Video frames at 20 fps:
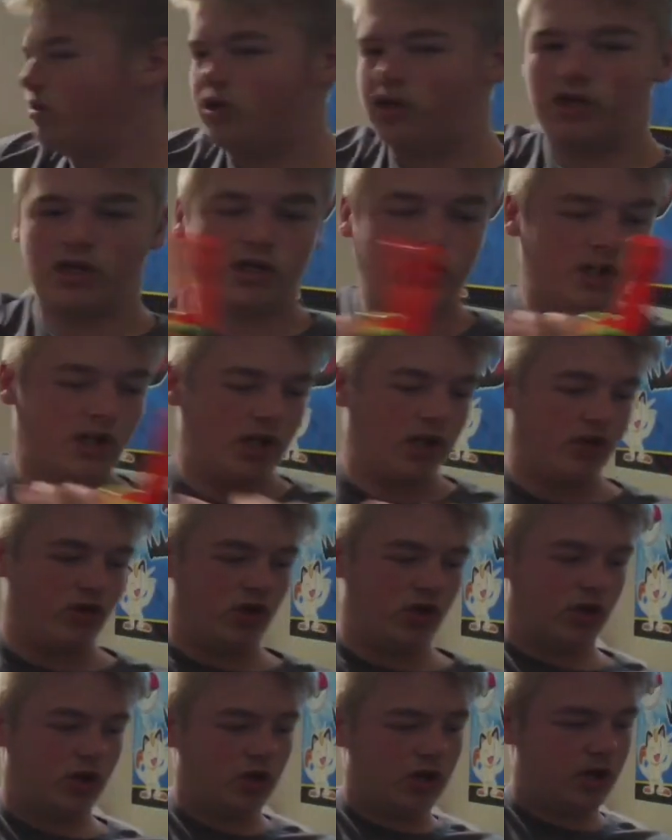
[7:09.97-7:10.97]
I did hit the
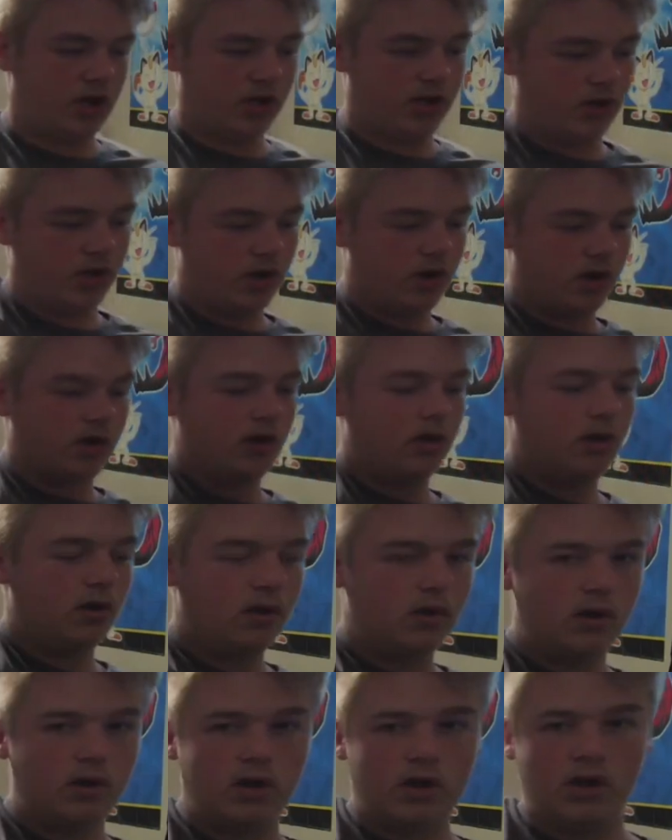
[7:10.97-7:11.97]
clock there.
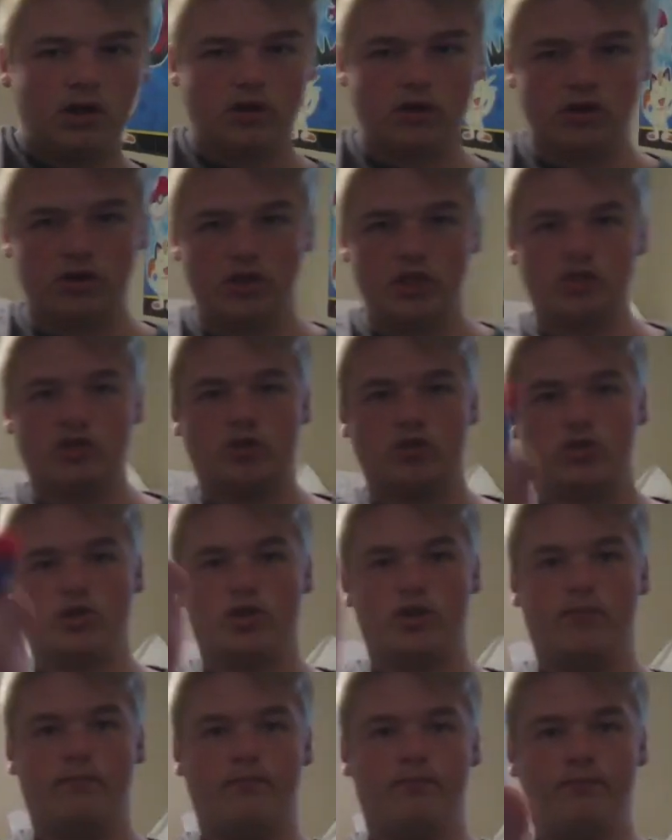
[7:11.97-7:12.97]
And these are
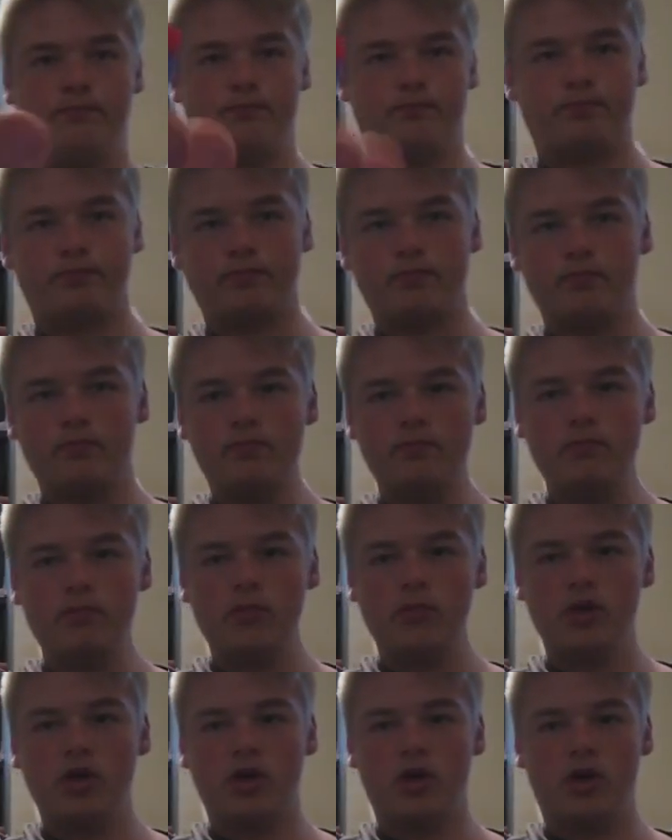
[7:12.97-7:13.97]
some
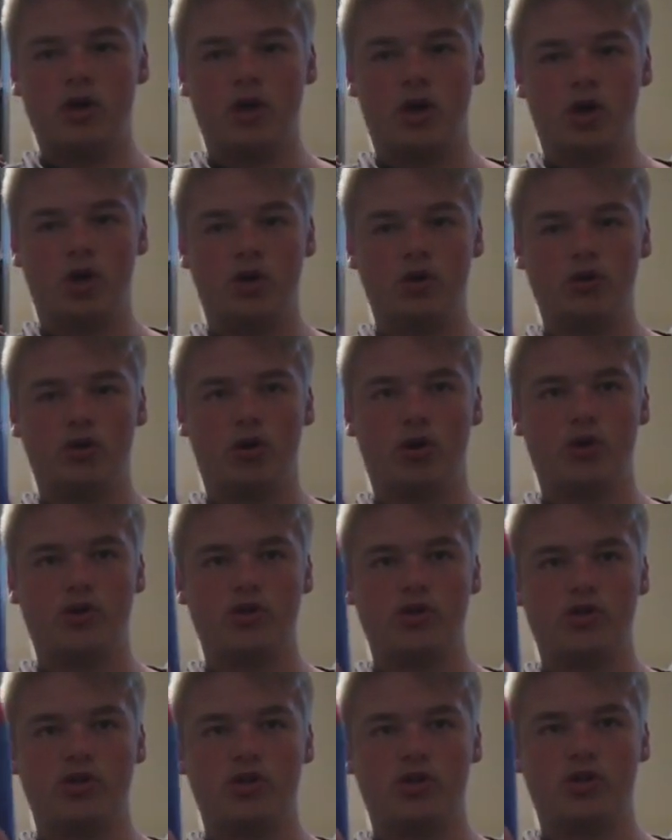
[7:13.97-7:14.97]
hole
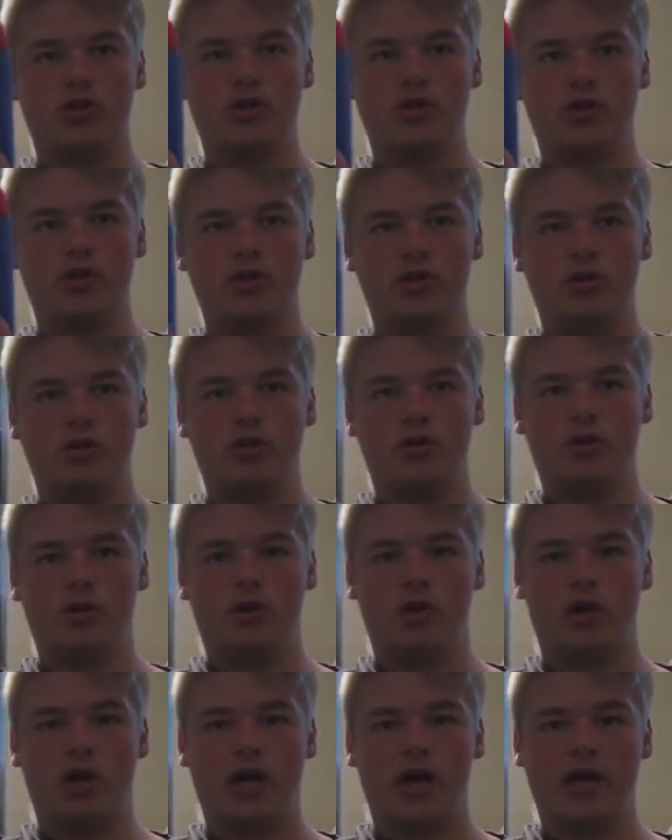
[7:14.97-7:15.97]
darts
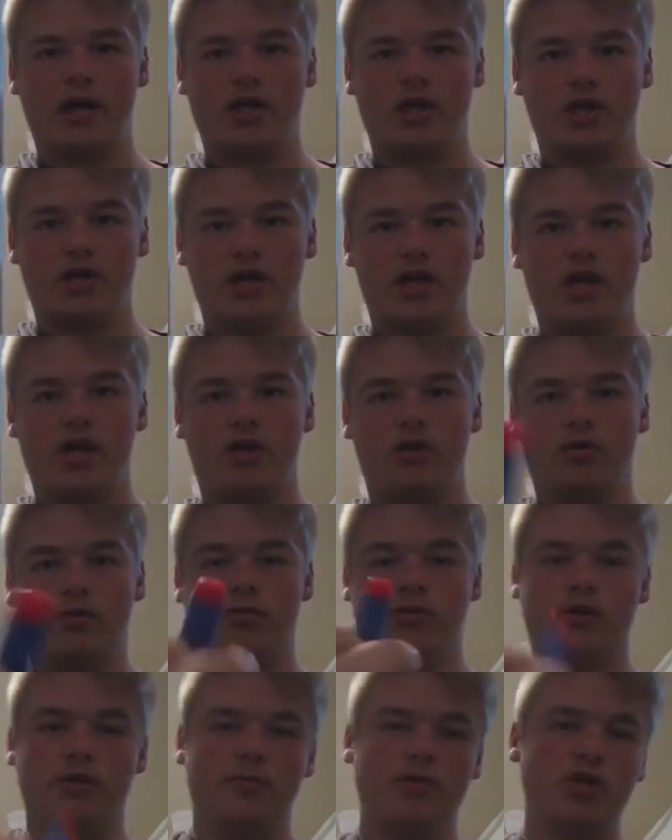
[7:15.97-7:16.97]
I cut down
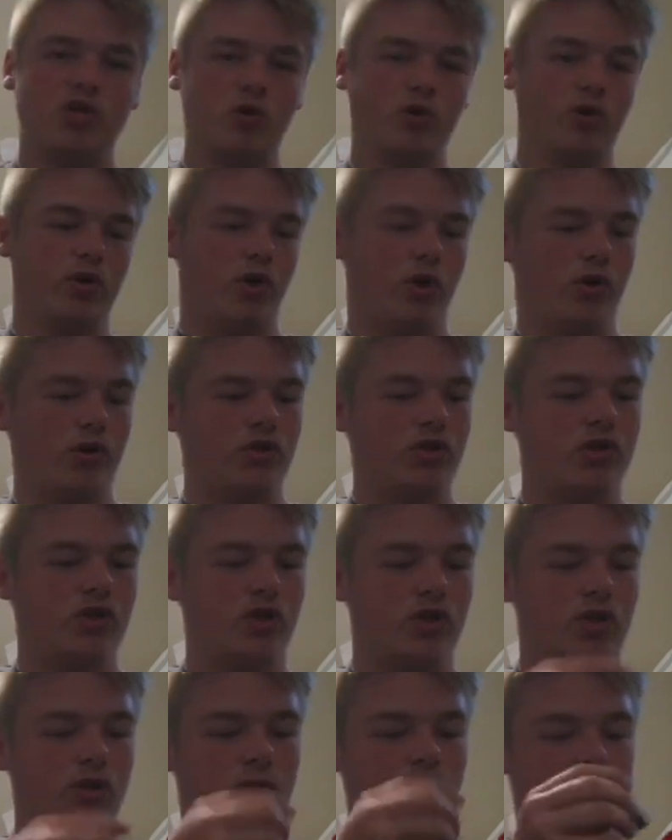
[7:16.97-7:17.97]
to be short darts,
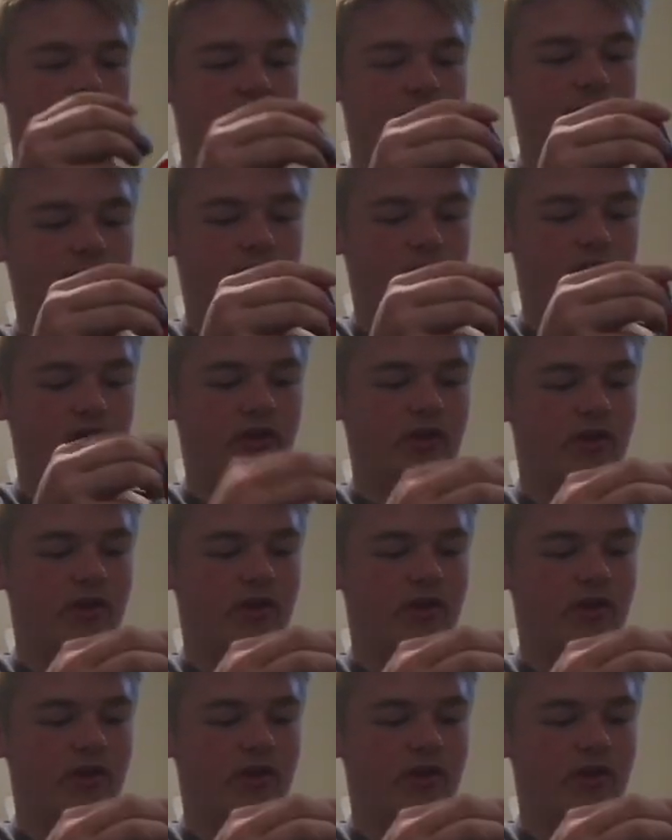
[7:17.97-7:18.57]
half length.